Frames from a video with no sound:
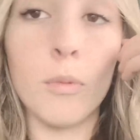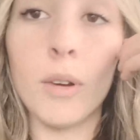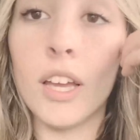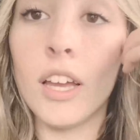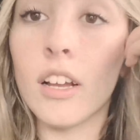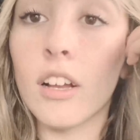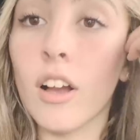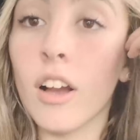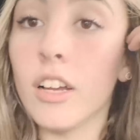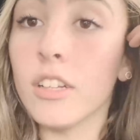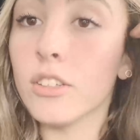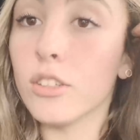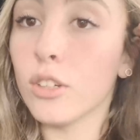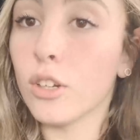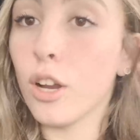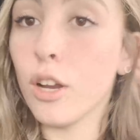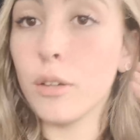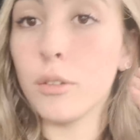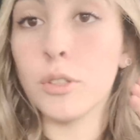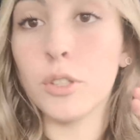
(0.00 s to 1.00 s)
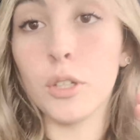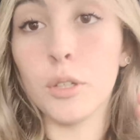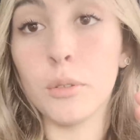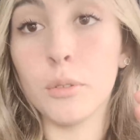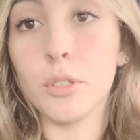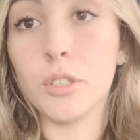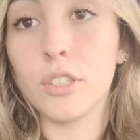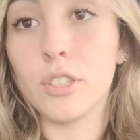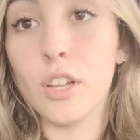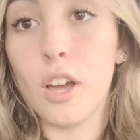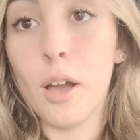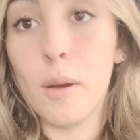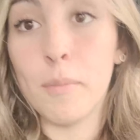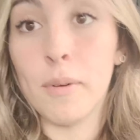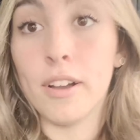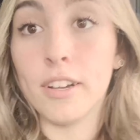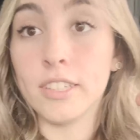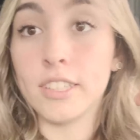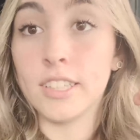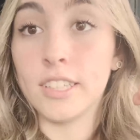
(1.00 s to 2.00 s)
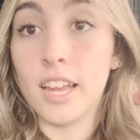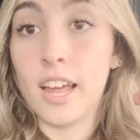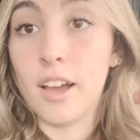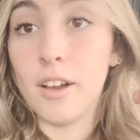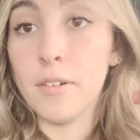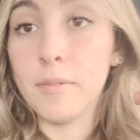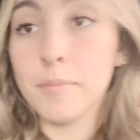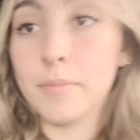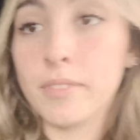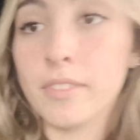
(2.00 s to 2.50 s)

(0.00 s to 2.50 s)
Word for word: we are going to go to Starbucks now.